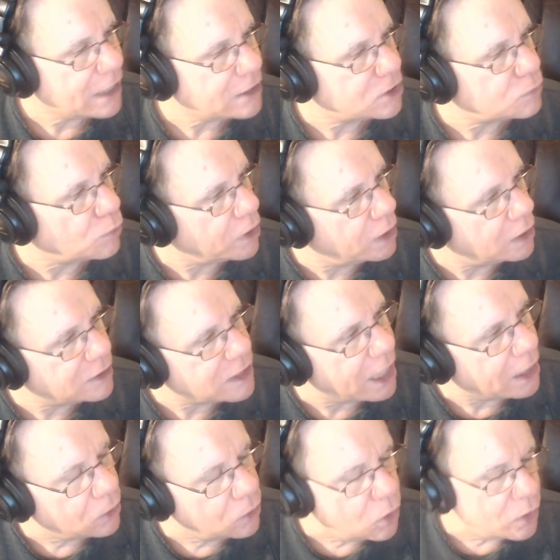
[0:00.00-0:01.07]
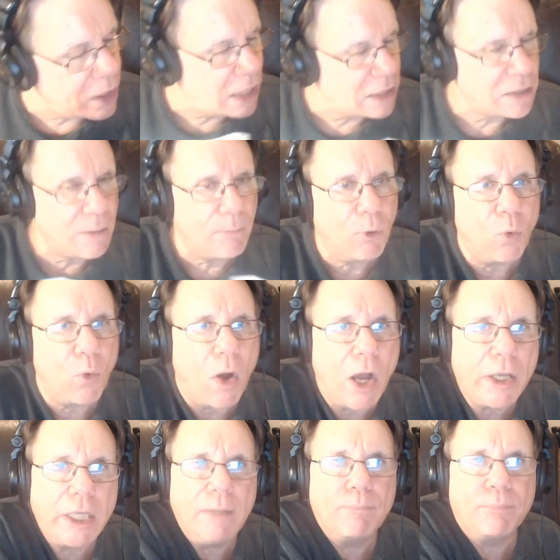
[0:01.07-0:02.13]
we're going to take a look at the Milwaukee
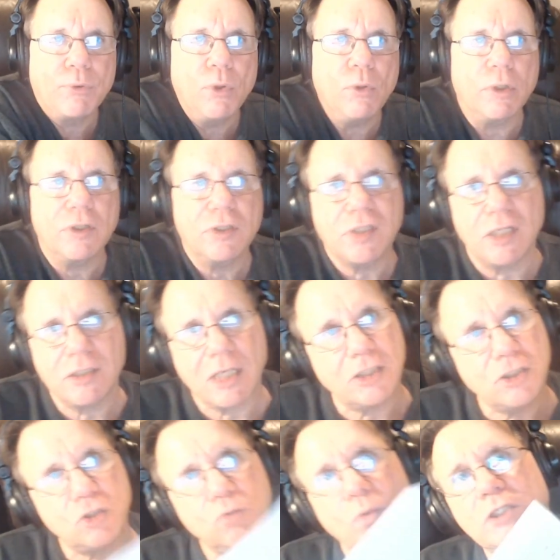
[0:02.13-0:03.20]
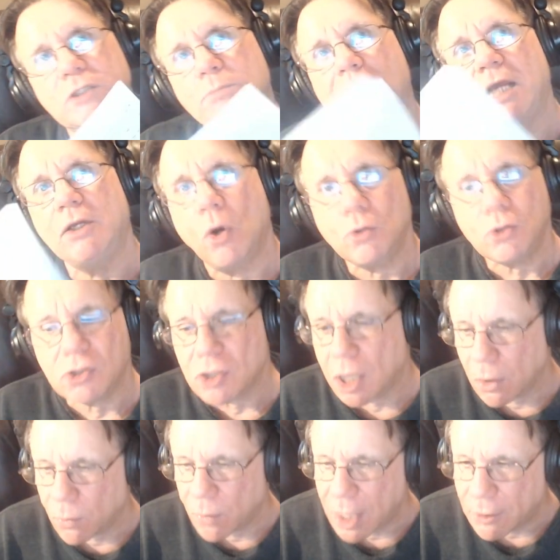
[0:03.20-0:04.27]
Brewers as I switch my notes all
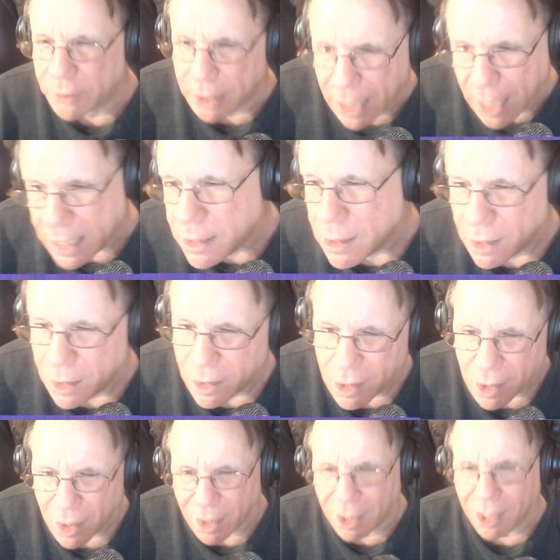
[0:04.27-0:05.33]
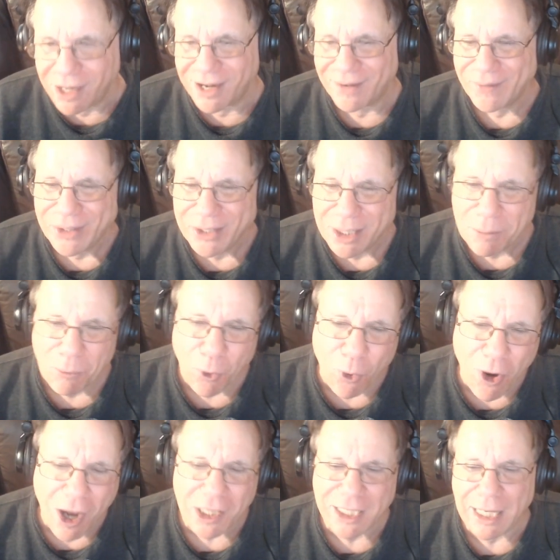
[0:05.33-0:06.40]
around again.
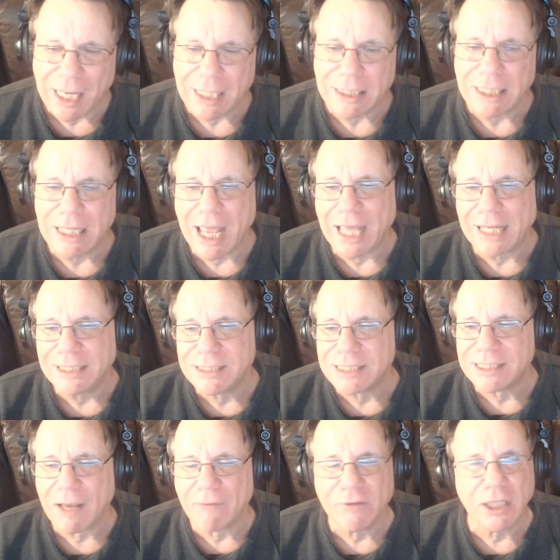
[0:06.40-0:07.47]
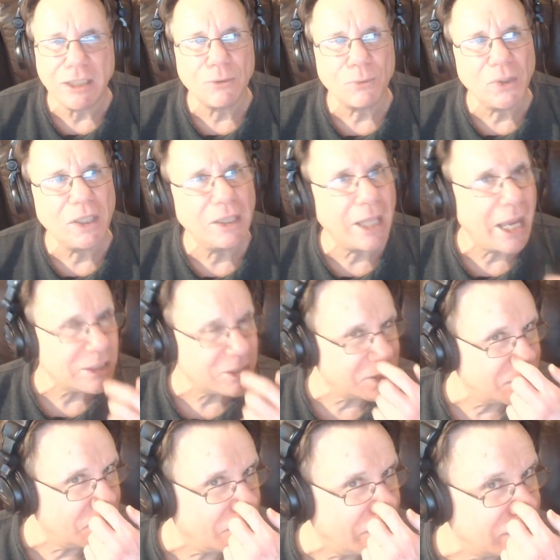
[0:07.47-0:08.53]
Milwaukee 89-73 last year,
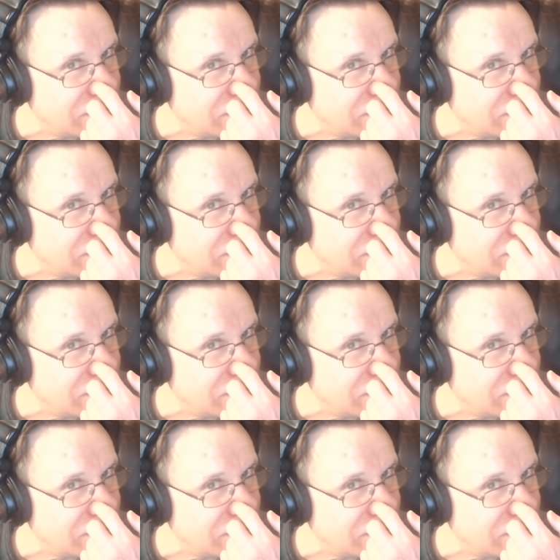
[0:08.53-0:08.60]
as I